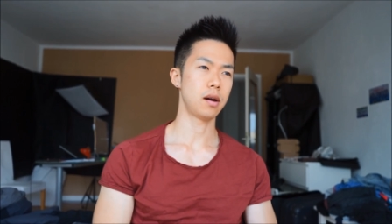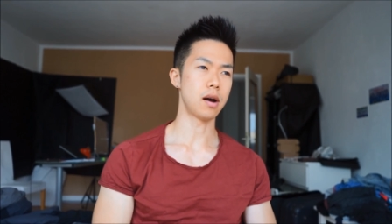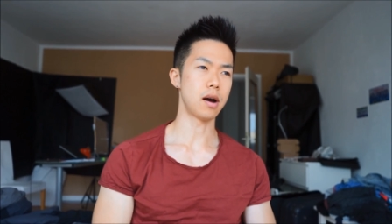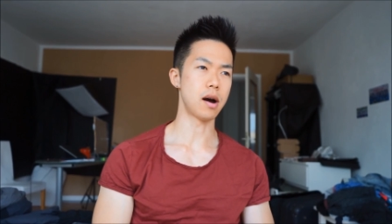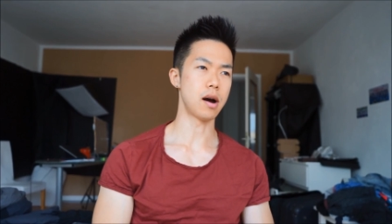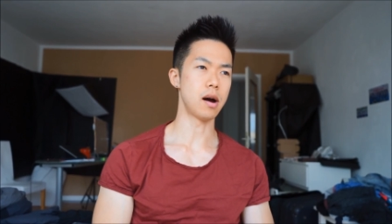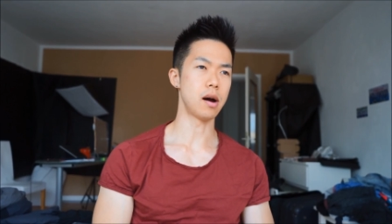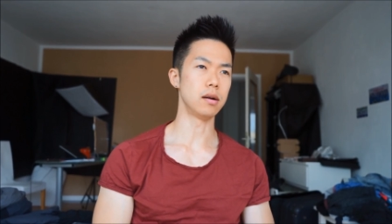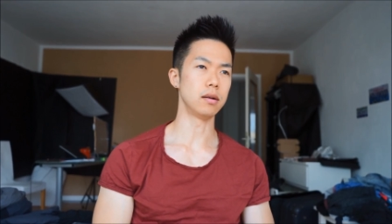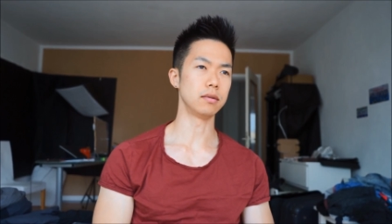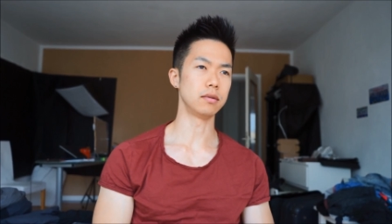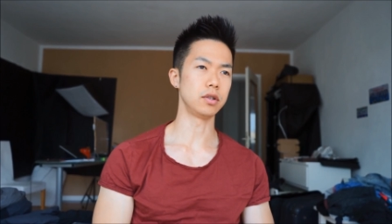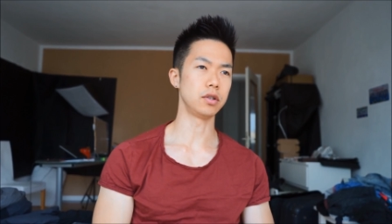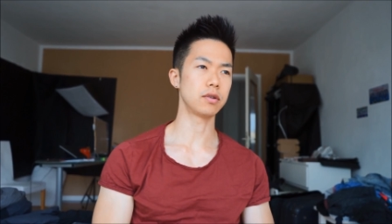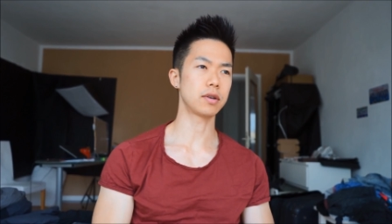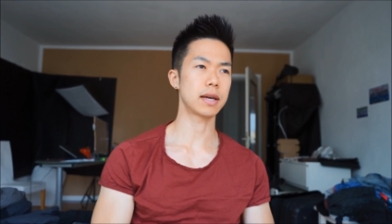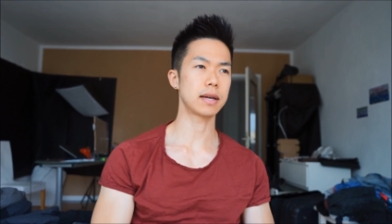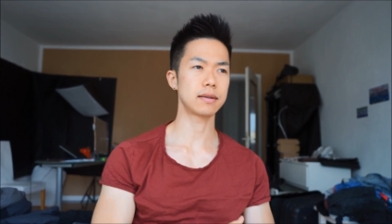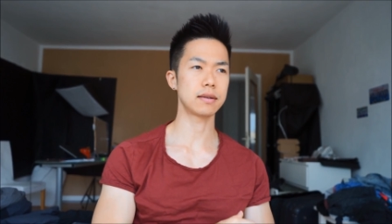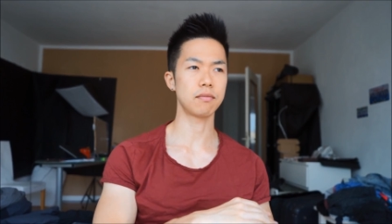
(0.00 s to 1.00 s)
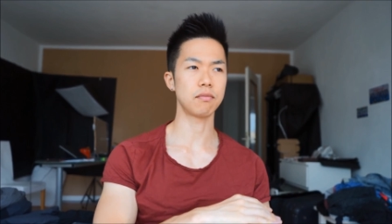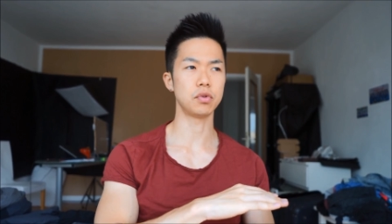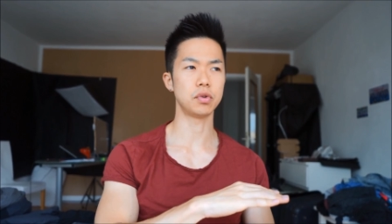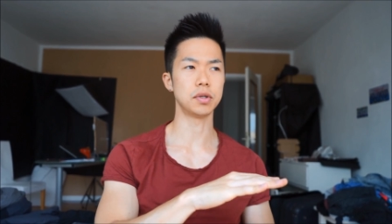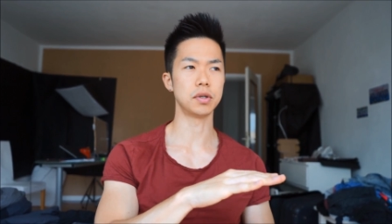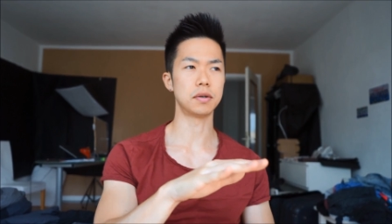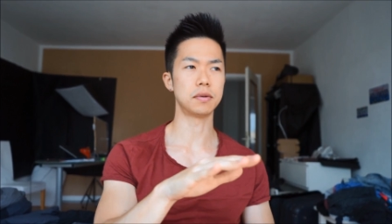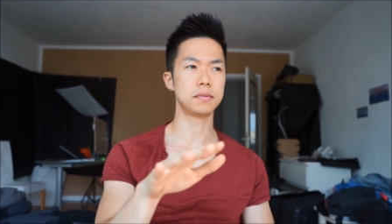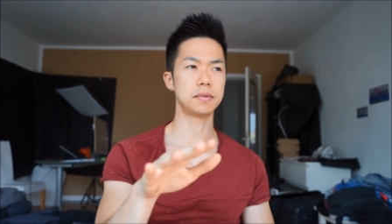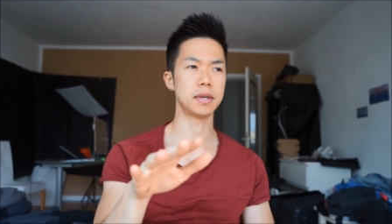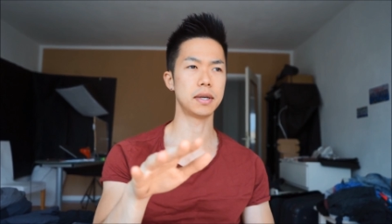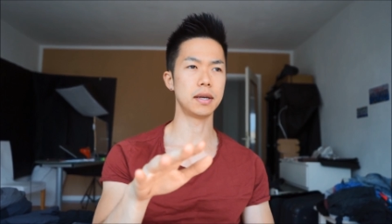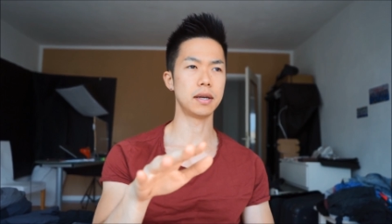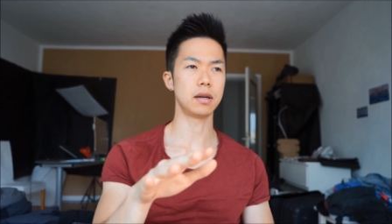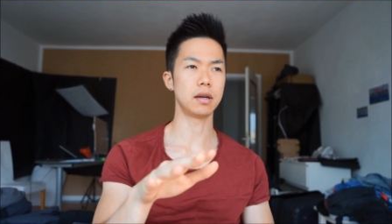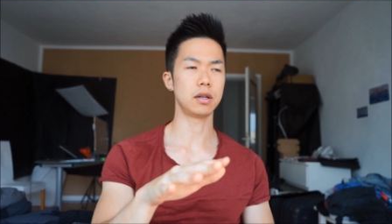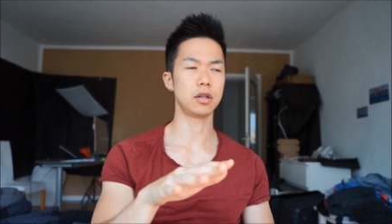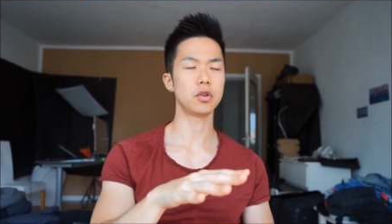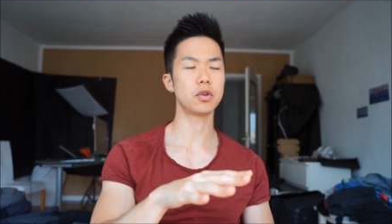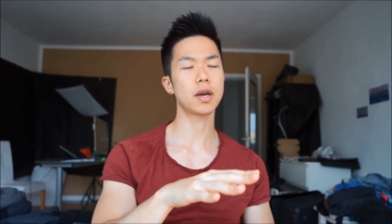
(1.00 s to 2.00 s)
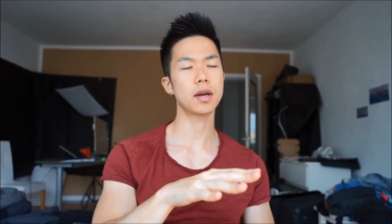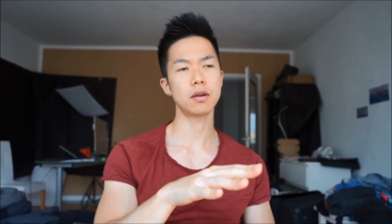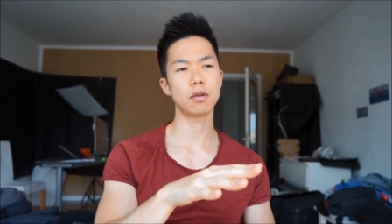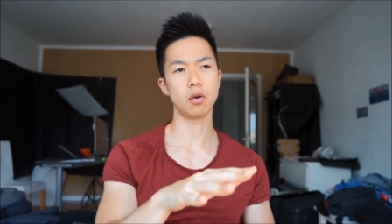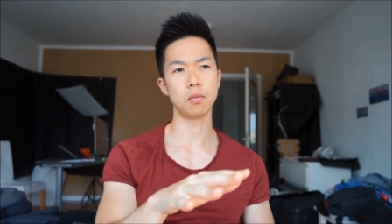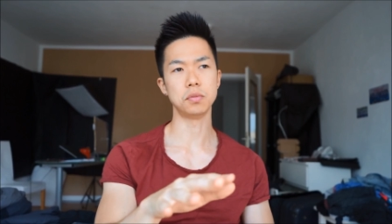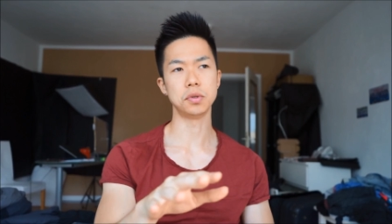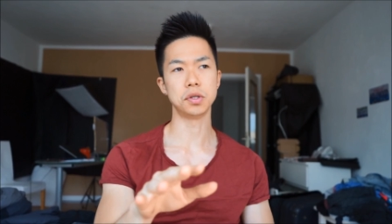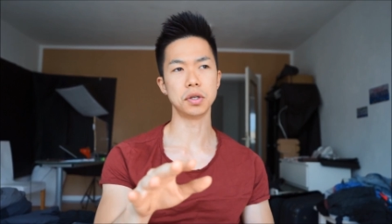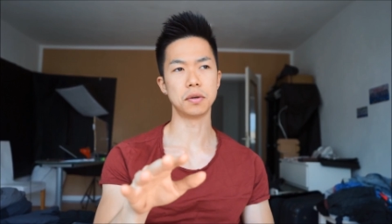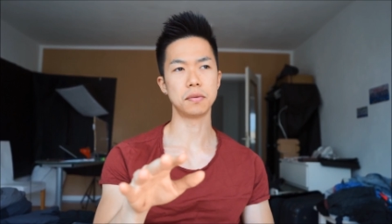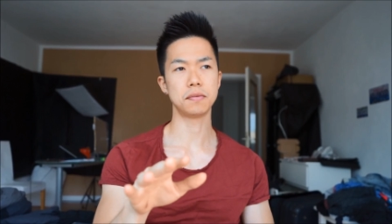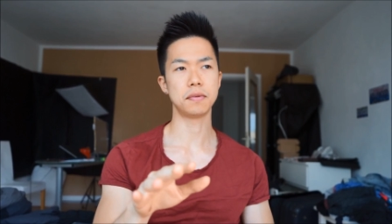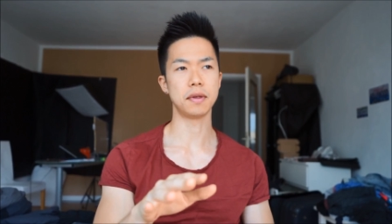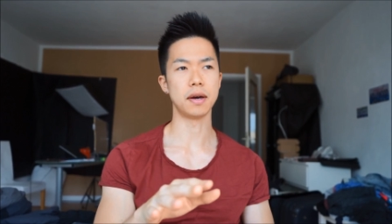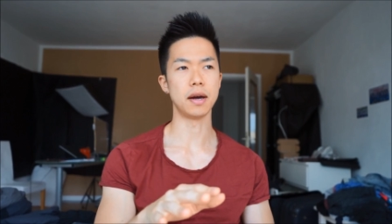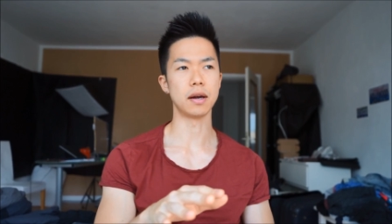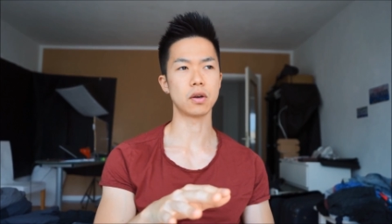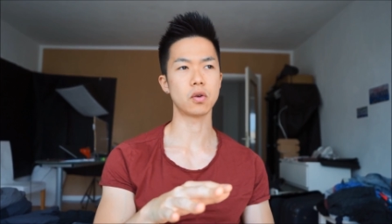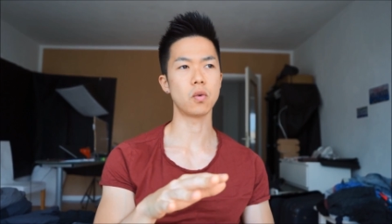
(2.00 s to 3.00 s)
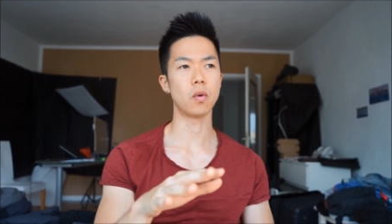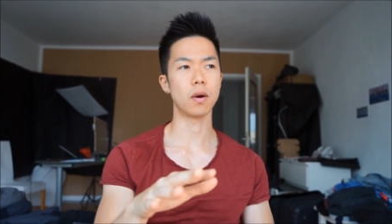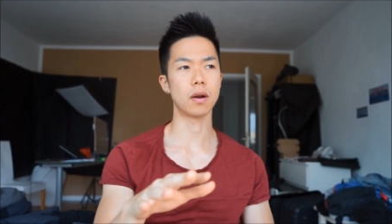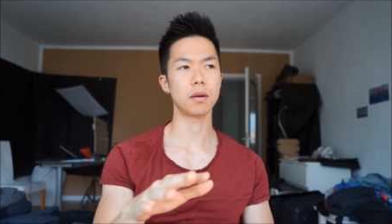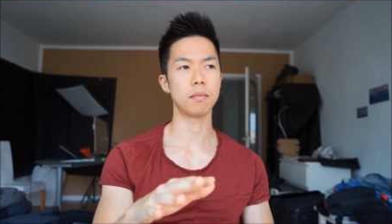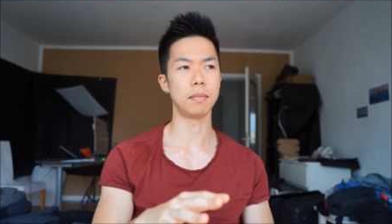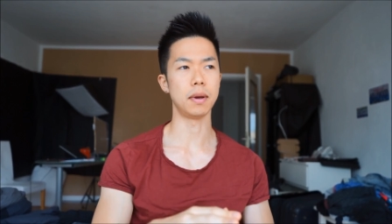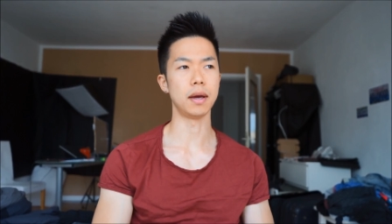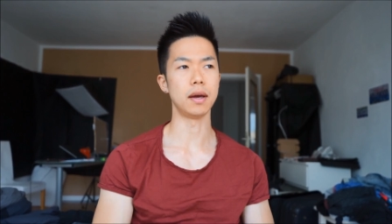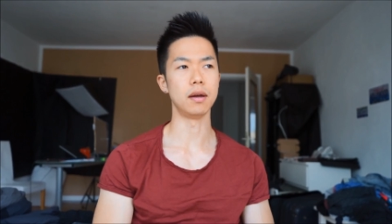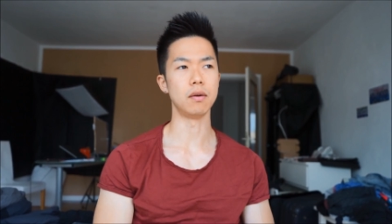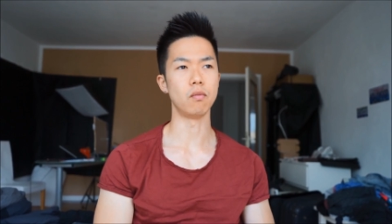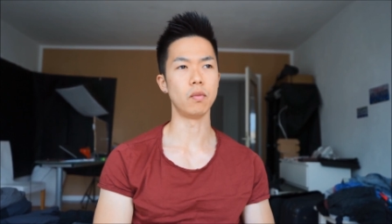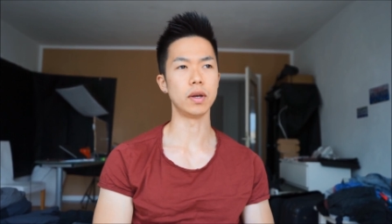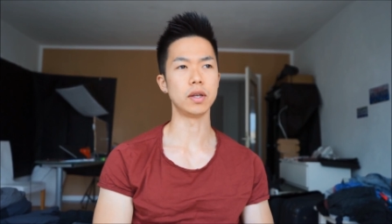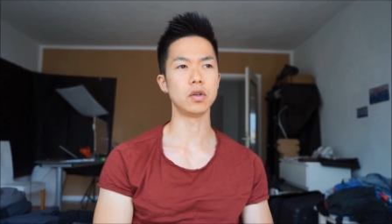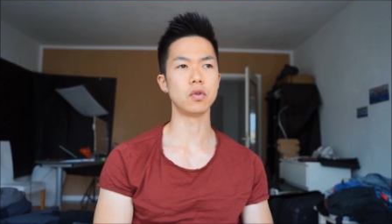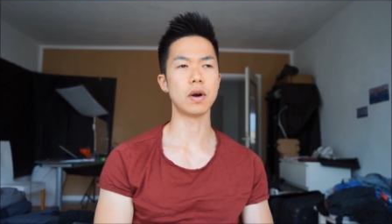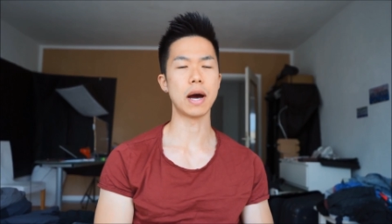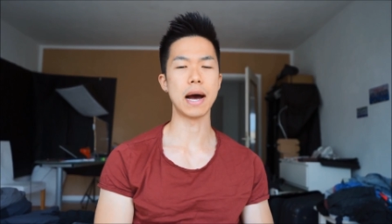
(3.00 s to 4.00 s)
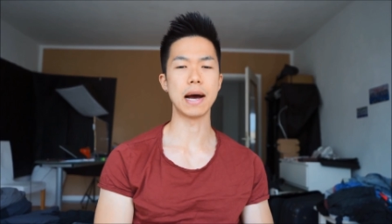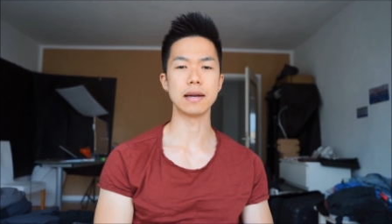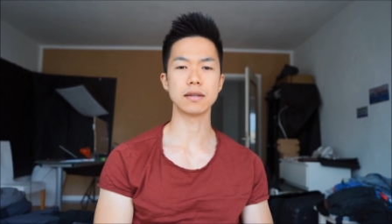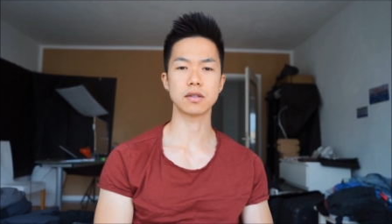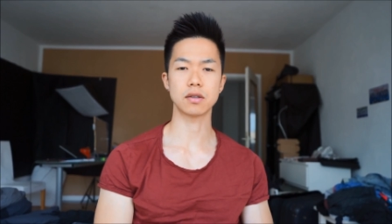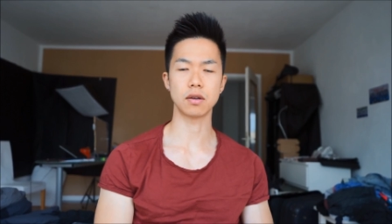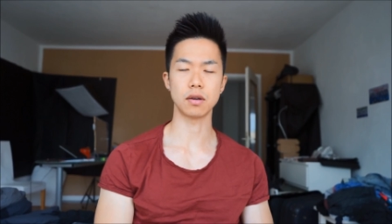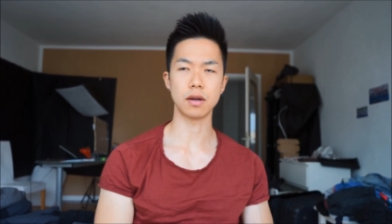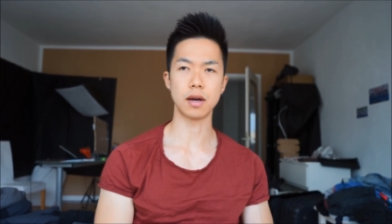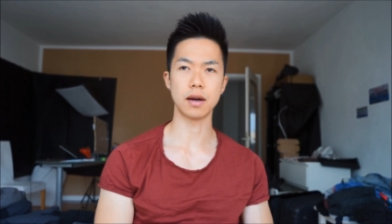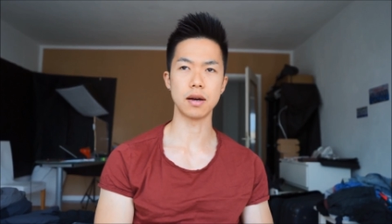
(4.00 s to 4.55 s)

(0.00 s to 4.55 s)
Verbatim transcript: uh, you can observe that you can observe that quite a bit when you ask